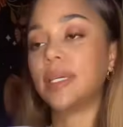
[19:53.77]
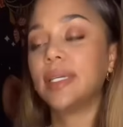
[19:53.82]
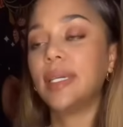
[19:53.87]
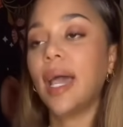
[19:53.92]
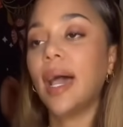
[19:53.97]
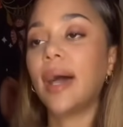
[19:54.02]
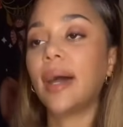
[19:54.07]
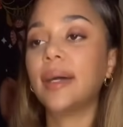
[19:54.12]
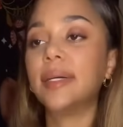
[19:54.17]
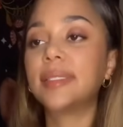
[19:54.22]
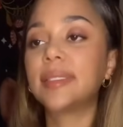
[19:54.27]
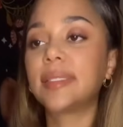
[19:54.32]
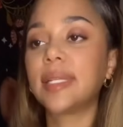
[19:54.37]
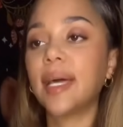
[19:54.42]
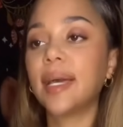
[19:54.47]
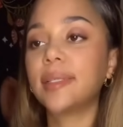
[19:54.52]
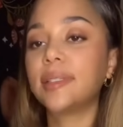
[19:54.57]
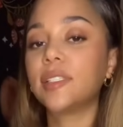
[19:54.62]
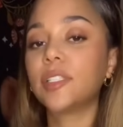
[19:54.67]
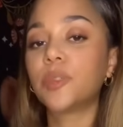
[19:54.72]
Yeah, it's
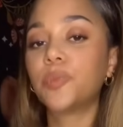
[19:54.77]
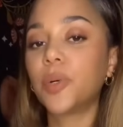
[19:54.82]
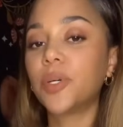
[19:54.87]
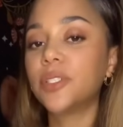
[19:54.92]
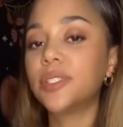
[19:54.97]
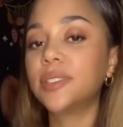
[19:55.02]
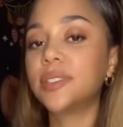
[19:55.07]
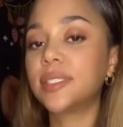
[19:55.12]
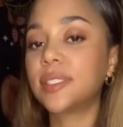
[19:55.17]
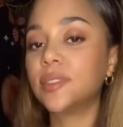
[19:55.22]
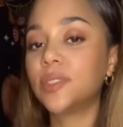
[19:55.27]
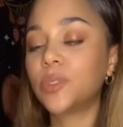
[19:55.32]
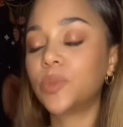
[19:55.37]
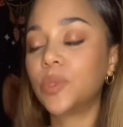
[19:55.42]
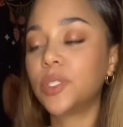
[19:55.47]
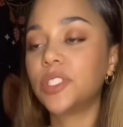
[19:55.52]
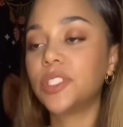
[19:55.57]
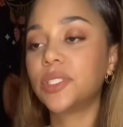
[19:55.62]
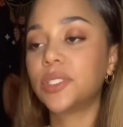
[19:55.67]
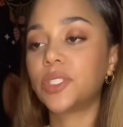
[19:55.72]
like this person's
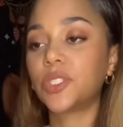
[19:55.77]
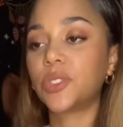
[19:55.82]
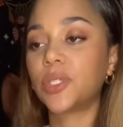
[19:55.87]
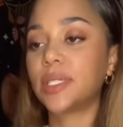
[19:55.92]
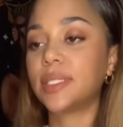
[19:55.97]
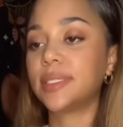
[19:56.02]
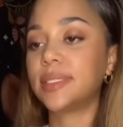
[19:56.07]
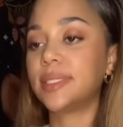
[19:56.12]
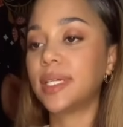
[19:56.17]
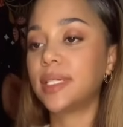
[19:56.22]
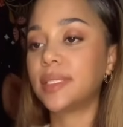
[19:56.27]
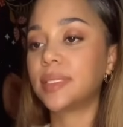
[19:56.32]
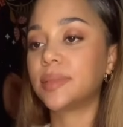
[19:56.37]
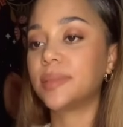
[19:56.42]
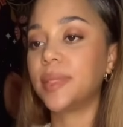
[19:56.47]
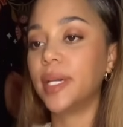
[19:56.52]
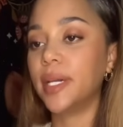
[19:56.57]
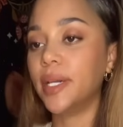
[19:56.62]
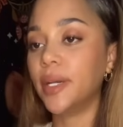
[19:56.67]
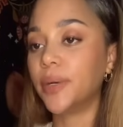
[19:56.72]
intuition is trying to tell them,
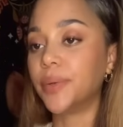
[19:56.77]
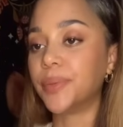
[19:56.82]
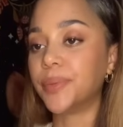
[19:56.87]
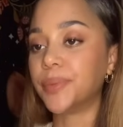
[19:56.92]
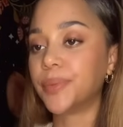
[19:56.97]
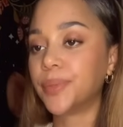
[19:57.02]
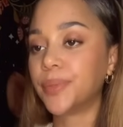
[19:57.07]
hey, yo,